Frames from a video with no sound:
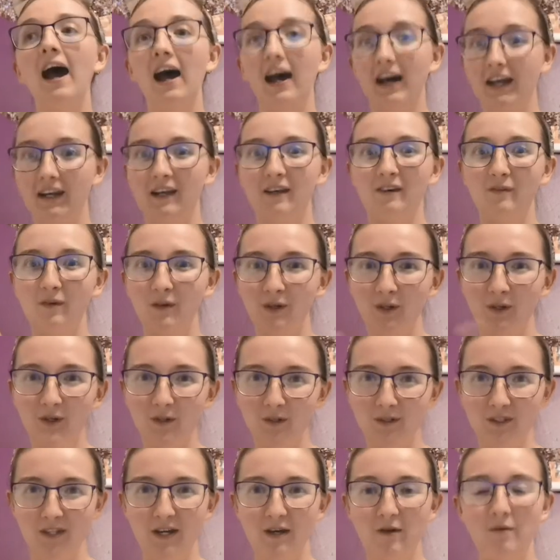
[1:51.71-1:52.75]
and I will
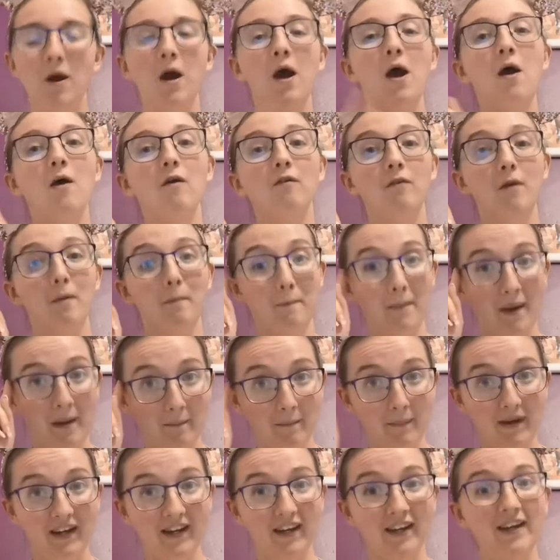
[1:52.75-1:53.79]
also
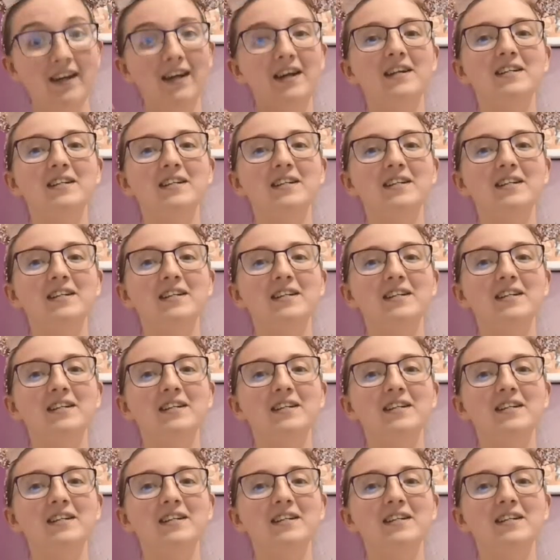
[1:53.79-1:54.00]
remember